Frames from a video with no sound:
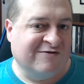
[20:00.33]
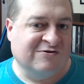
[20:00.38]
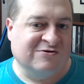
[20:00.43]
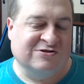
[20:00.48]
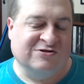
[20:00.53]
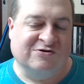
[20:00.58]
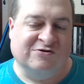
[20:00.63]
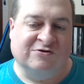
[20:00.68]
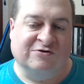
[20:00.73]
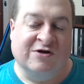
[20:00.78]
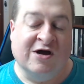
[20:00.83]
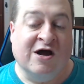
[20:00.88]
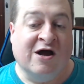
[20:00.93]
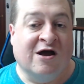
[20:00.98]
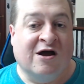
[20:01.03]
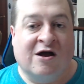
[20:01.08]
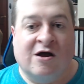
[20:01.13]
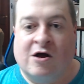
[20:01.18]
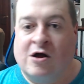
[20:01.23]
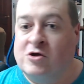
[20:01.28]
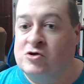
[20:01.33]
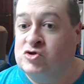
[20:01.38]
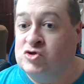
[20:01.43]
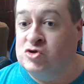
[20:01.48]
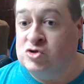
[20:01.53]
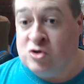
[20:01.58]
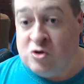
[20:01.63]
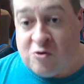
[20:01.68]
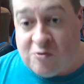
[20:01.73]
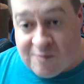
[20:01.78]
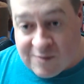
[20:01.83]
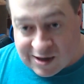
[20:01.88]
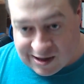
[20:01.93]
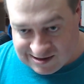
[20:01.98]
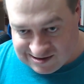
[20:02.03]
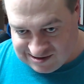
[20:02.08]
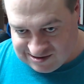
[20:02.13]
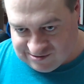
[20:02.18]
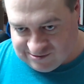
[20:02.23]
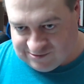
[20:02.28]
years old, 2
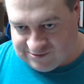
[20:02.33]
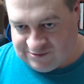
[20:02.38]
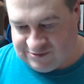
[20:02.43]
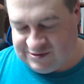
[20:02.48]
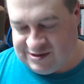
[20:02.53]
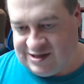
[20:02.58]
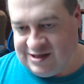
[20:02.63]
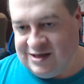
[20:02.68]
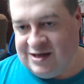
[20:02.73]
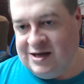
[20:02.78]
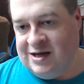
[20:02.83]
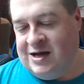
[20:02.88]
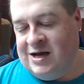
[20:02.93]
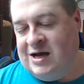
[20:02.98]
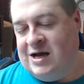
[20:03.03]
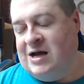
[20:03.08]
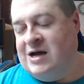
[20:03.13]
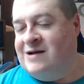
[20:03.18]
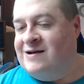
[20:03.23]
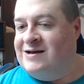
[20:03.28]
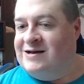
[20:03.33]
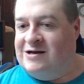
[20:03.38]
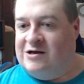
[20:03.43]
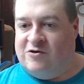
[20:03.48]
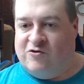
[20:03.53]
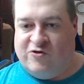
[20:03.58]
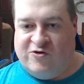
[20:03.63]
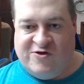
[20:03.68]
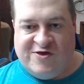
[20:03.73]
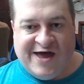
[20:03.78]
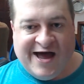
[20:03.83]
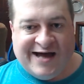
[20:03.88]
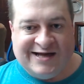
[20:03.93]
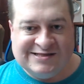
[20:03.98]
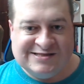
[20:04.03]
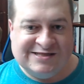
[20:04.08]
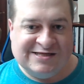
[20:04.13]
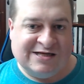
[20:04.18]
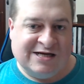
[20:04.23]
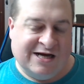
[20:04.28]
months old,
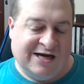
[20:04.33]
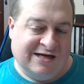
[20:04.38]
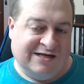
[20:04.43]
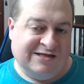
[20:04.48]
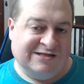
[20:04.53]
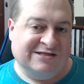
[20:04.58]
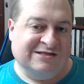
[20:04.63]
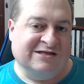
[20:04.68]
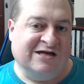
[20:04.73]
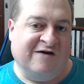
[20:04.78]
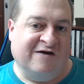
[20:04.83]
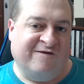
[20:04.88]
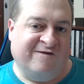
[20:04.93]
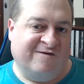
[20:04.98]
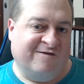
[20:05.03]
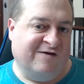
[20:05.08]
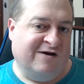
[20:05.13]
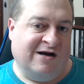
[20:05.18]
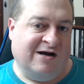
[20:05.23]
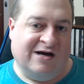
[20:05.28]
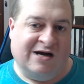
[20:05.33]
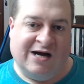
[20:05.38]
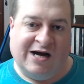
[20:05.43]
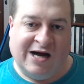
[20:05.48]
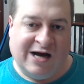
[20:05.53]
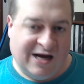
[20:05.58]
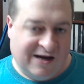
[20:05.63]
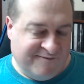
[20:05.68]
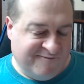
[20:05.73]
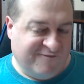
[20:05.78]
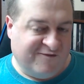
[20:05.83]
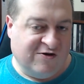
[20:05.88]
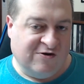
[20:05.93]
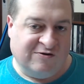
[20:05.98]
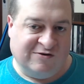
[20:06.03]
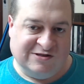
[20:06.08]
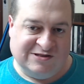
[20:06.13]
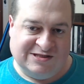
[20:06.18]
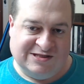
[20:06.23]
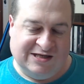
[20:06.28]
that's the kind of stuff I'm
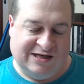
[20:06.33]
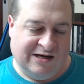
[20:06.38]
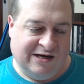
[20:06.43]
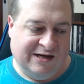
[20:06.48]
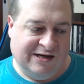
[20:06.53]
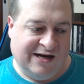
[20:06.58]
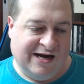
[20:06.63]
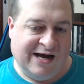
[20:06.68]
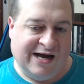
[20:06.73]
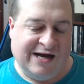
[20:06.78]
focusing on.